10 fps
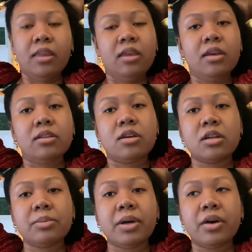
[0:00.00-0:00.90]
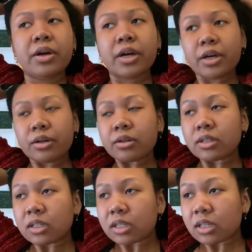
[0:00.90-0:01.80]
I talked about how
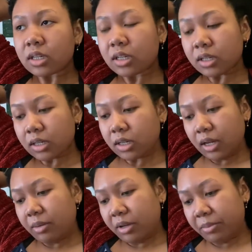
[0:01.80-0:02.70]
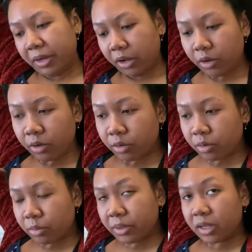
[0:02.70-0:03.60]
I'm gonna be at
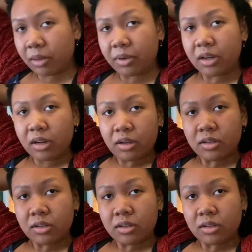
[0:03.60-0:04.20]
home, I'm